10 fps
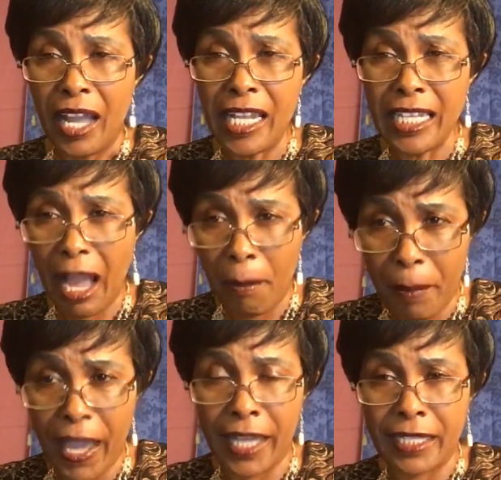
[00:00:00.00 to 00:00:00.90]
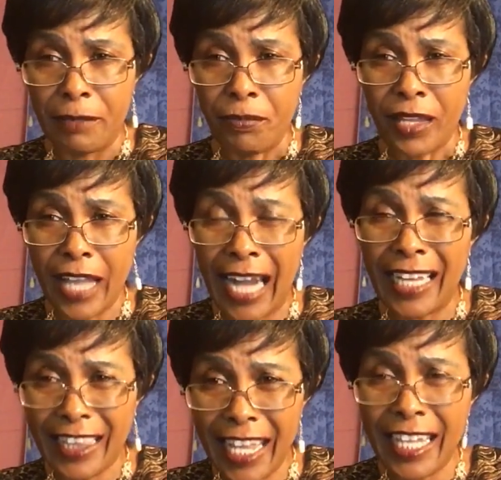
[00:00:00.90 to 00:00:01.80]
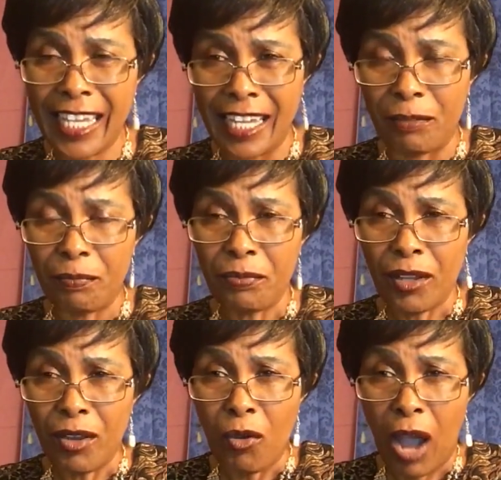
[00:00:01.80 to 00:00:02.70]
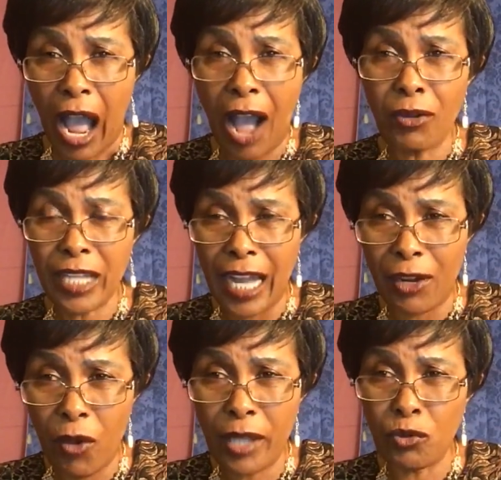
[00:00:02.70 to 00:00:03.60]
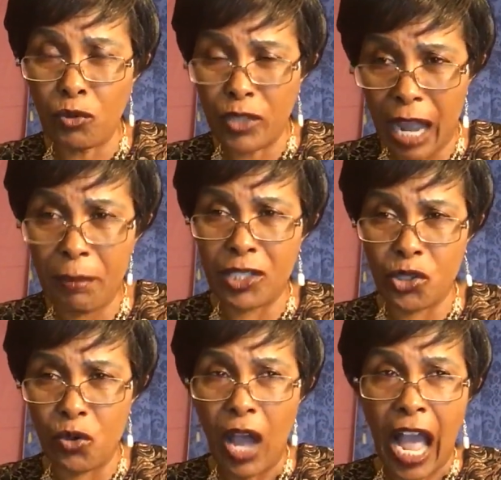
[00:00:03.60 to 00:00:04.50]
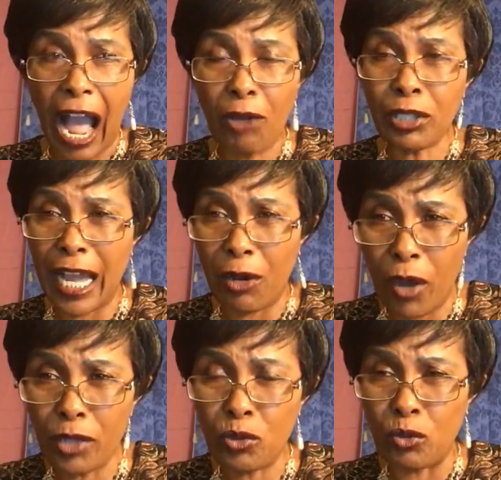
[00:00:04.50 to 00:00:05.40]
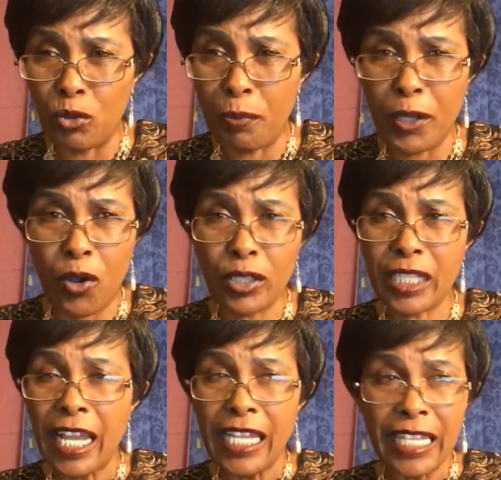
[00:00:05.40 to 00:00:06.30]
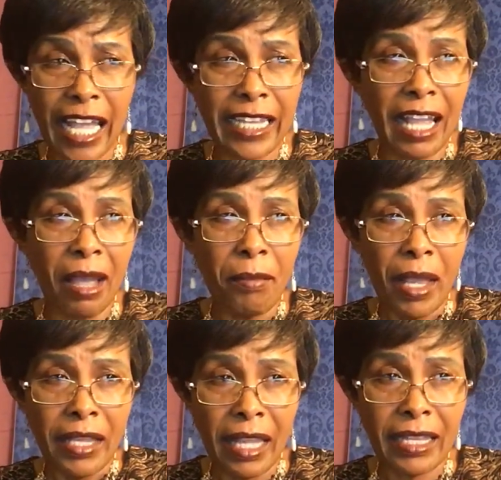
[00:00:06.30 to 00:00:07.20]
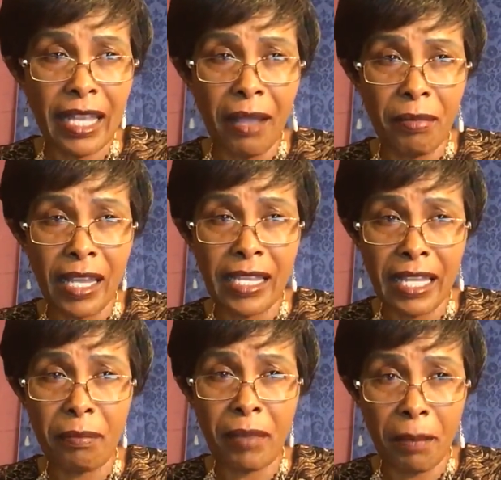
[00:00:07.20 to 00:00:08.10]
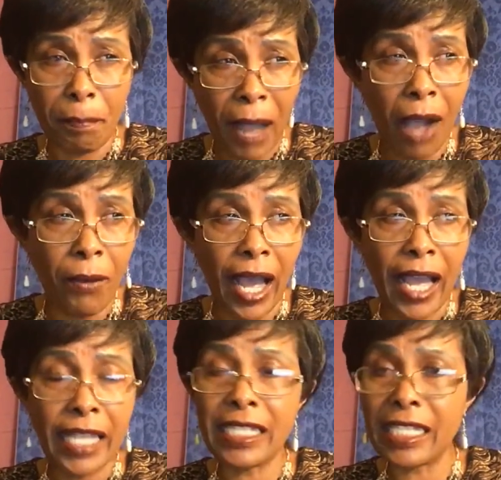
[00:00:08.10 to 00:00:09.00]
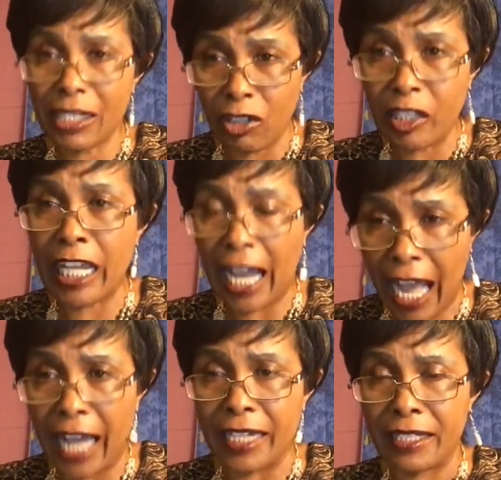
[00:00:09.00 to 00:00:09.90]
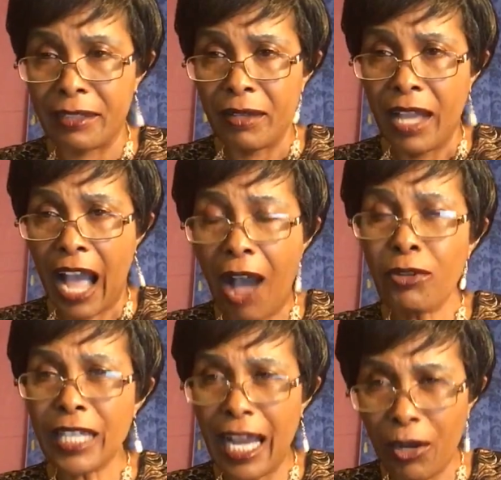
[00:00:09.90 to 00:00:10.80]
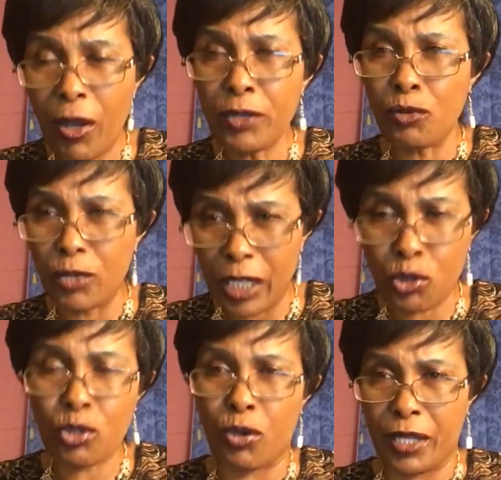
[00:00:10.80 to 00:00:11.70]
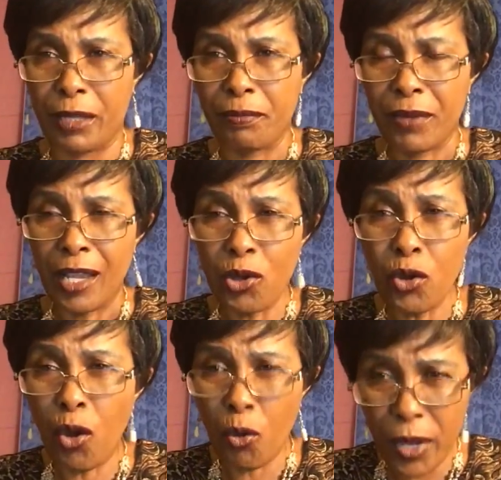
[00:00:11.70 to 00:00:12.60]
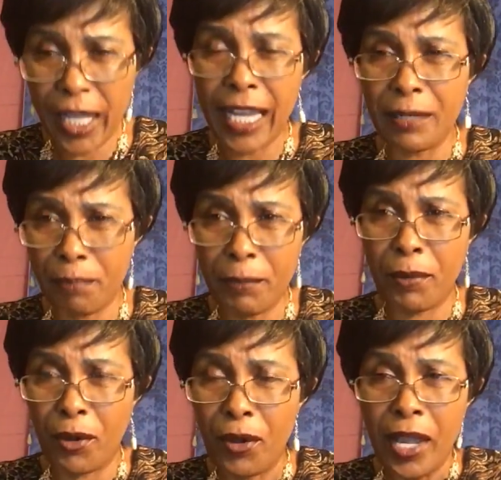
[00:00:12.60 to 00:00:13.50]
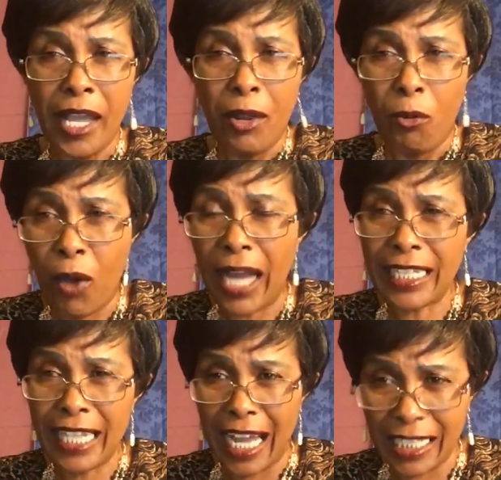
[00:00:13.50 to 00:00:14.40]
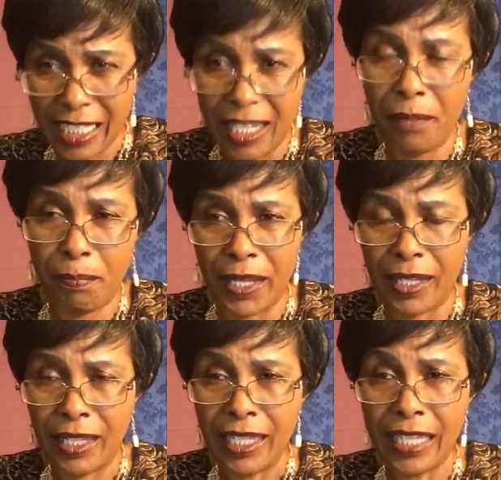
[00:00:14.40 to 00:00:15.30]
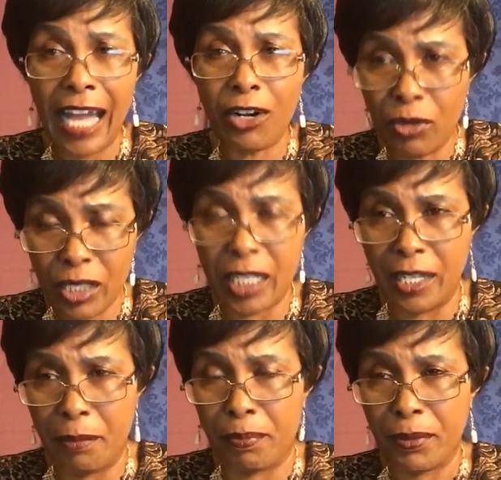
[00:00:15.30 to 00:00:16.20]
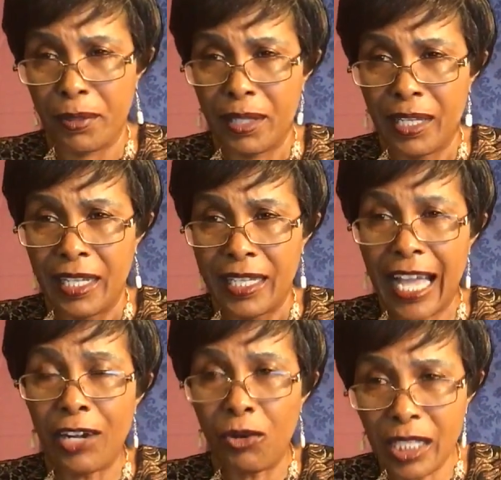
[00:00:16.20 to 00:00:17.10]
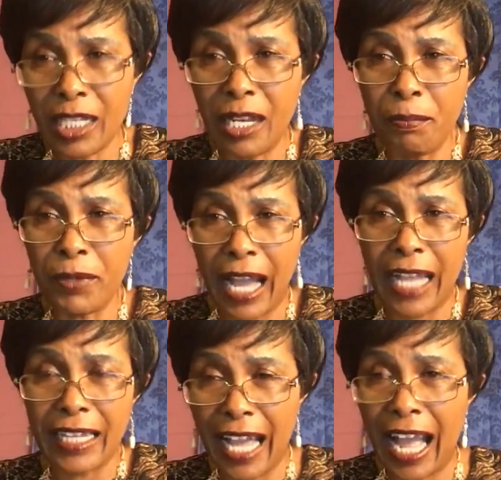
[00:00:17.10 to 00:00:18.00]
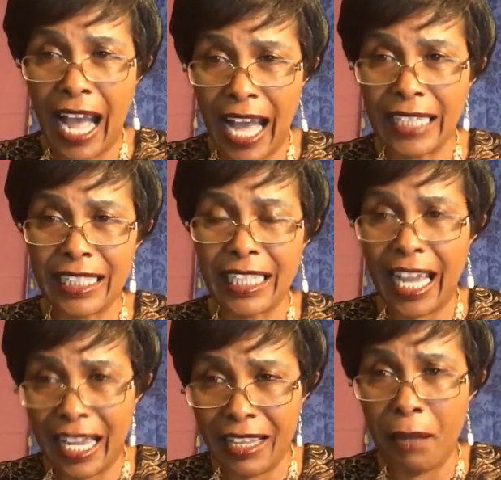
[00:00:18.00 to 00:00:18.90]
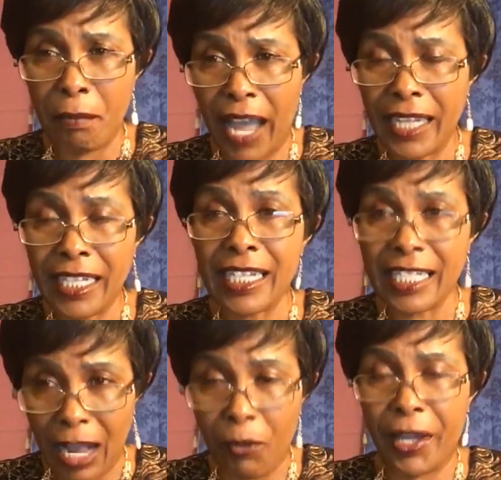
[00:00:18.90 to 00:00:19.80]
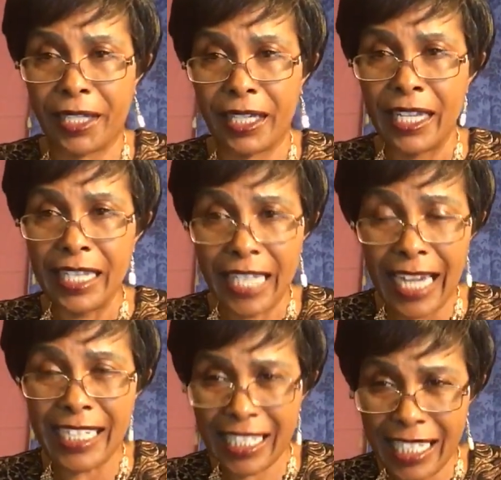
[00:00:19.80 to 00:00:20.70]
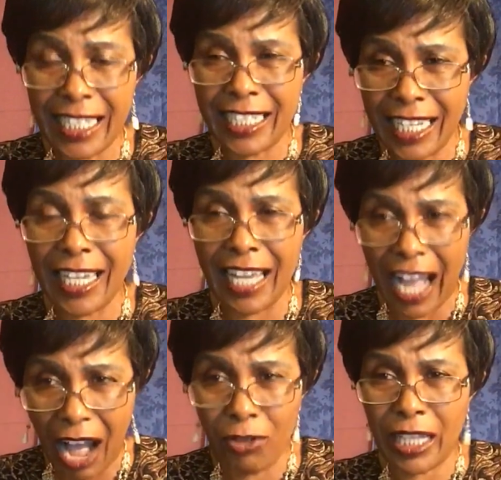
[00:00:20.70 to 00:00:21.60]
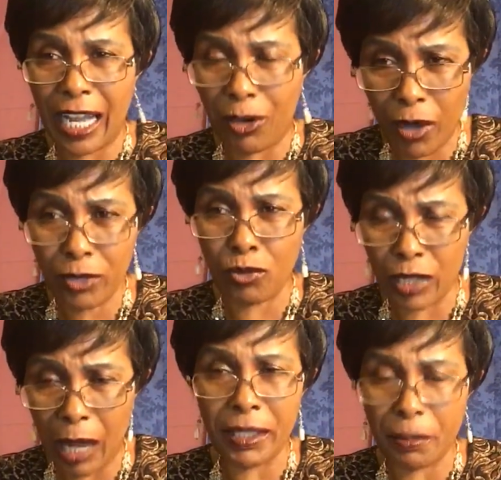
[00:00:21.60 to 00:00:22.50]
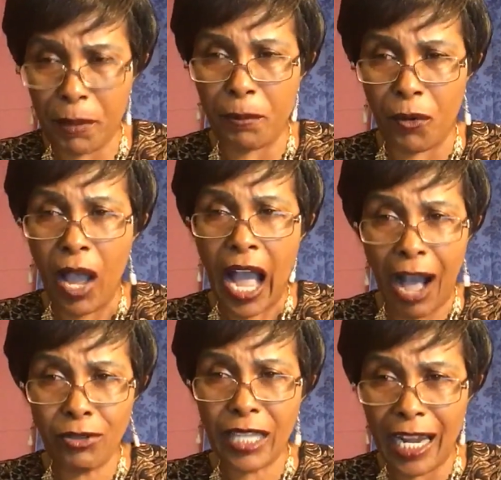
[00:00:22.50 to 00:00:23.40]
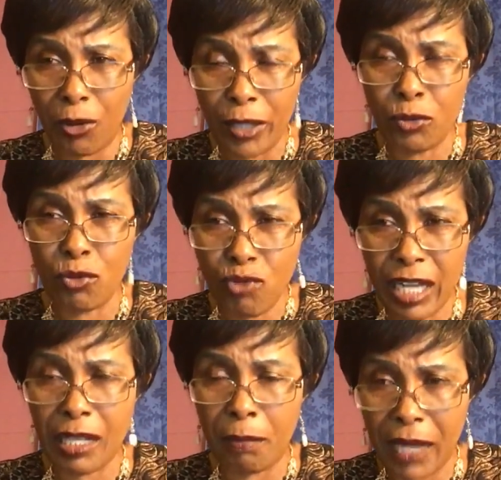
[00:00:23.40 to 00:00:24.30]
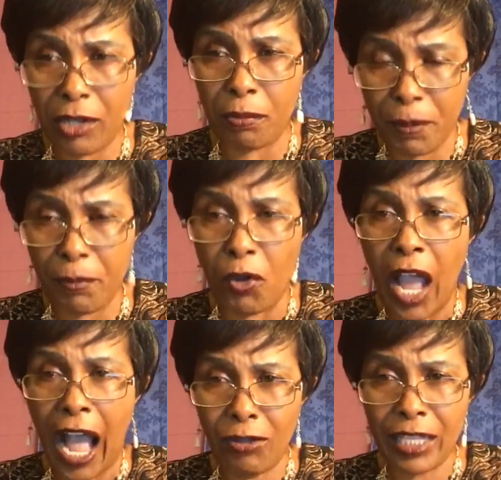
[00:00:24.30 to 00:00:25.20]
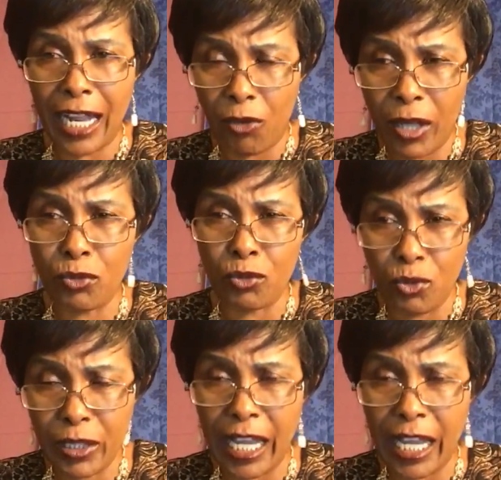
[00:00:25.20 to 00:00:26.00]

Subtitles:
in their bed. They are thinking how they are going to damage you, how they are going to do, because the power is on their hand. How they are going to destroy. You know, wicked people, while they are sleeping, they are not asleep. They are not asleep. Their heart, their mind is awake. They are still thinking out there going to damage people, out there going to drink the blood of people, out there going to do